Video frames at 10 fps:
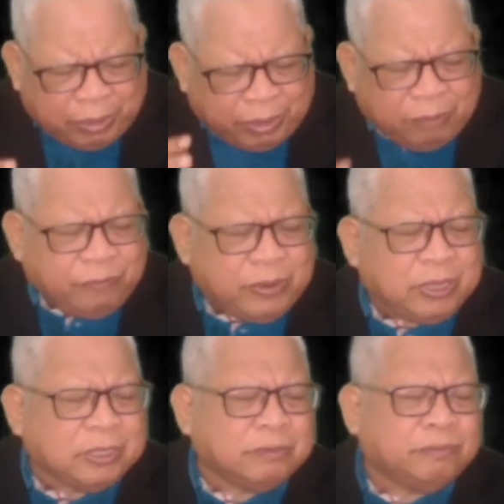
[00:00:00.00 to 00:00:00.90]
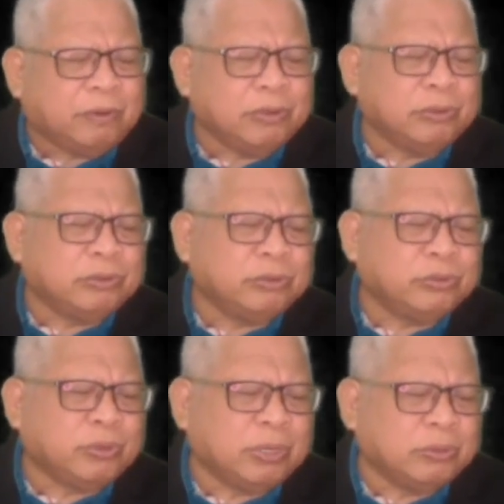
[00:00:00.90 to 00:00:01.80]
it may be difficult for
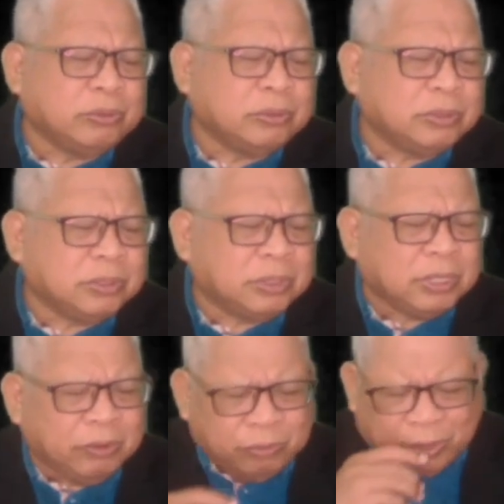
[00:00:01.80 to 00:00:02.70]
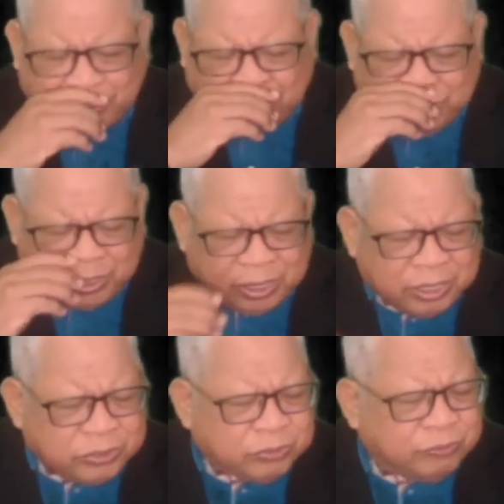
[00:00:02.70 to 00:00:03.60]
you to swallow if you are
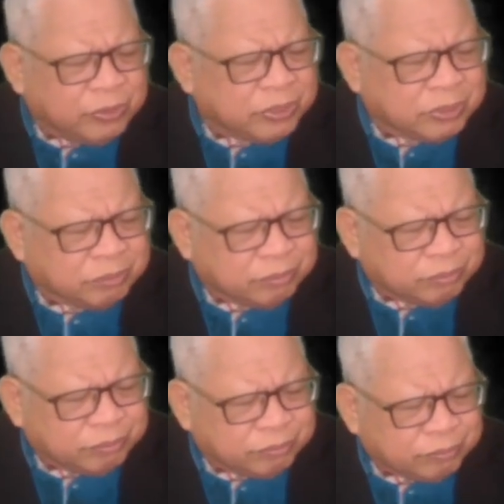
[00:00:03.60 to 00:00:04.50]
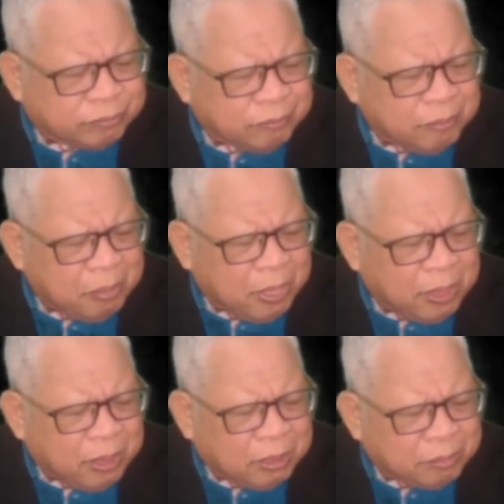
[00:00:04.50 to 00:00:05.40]
not in the Sufism.
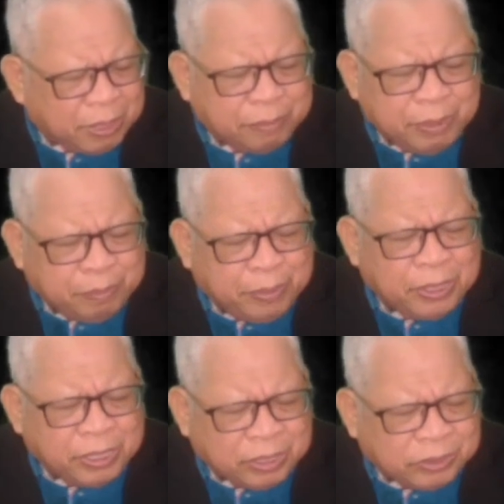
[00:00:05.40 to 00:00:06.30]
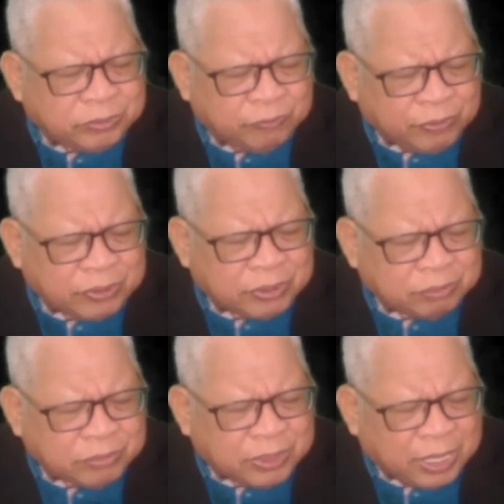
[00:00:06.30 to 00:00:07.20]
But people in the
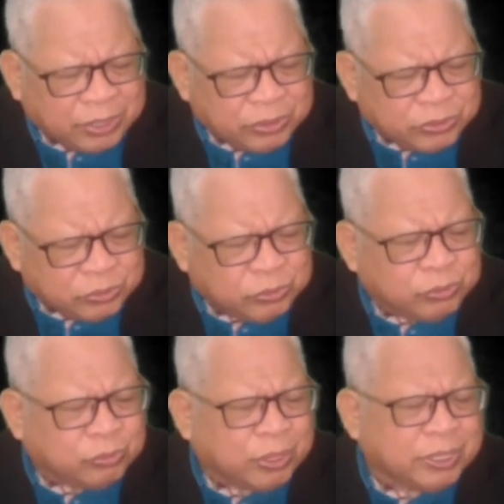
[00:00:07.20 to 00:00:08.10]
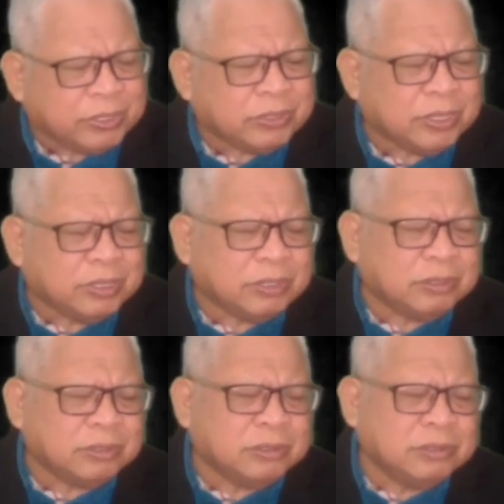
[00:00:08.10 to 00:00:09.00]
Sufism understood what he
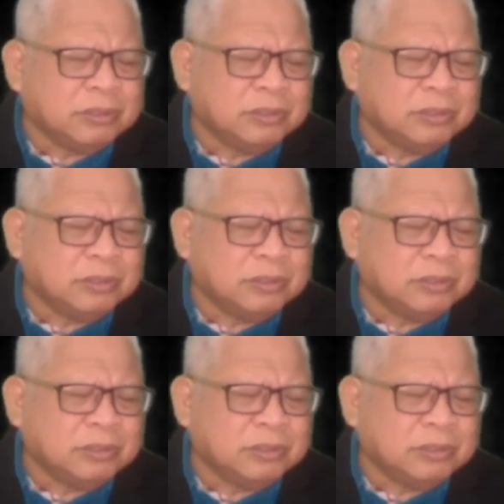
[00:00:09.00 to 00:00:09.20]
said,